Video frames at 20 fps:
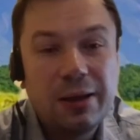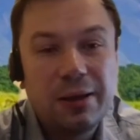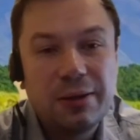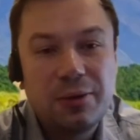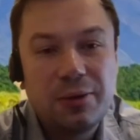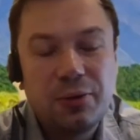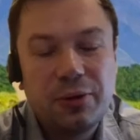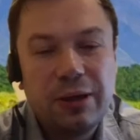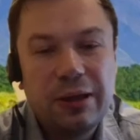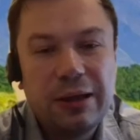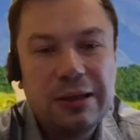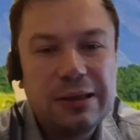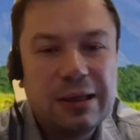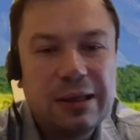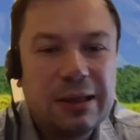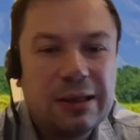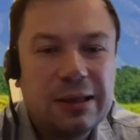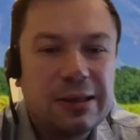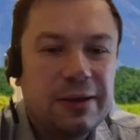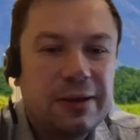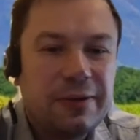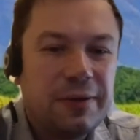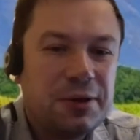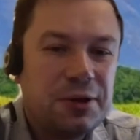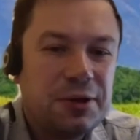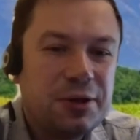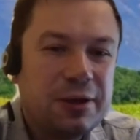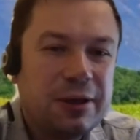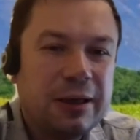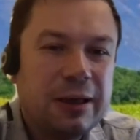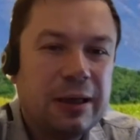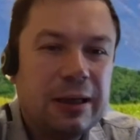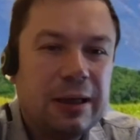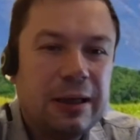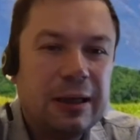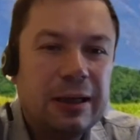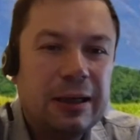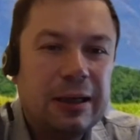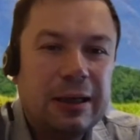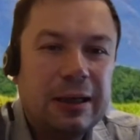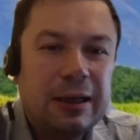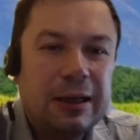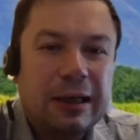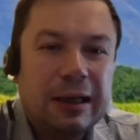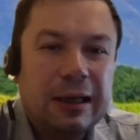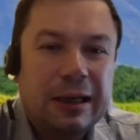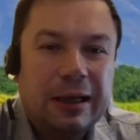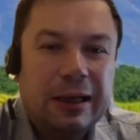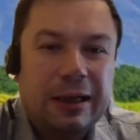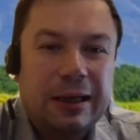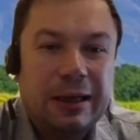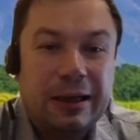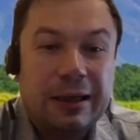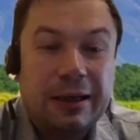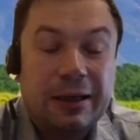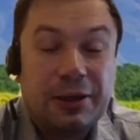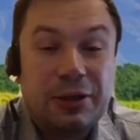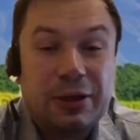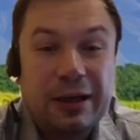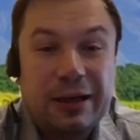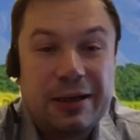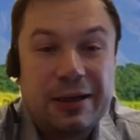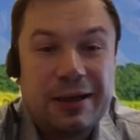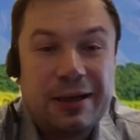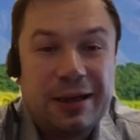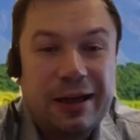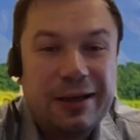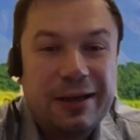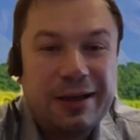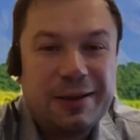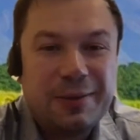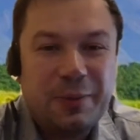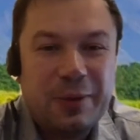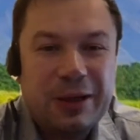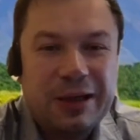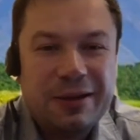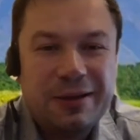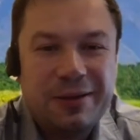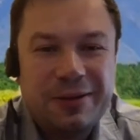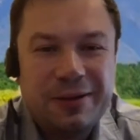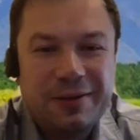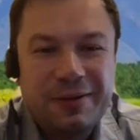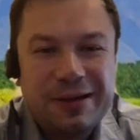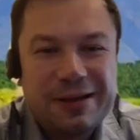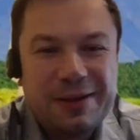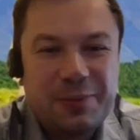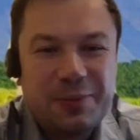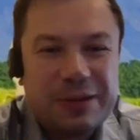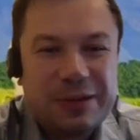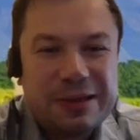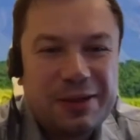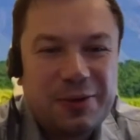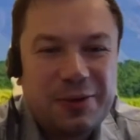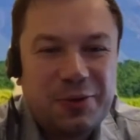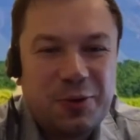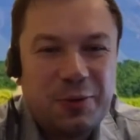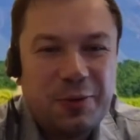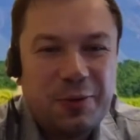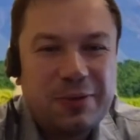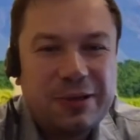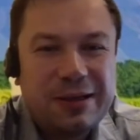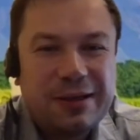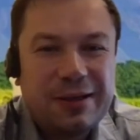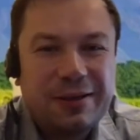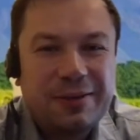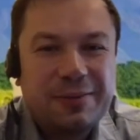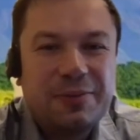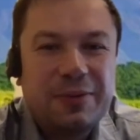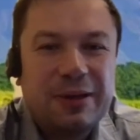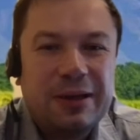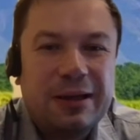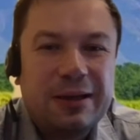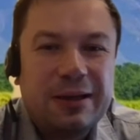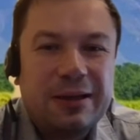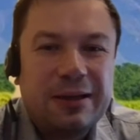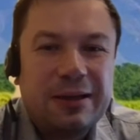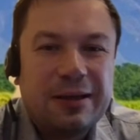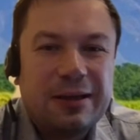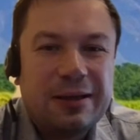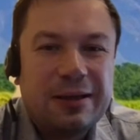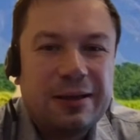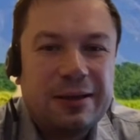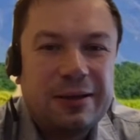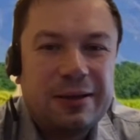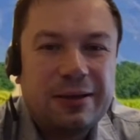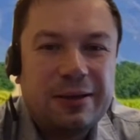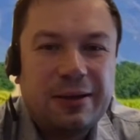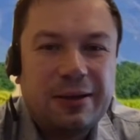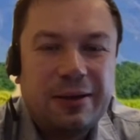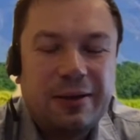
on the Domino level, on the database level. So hello,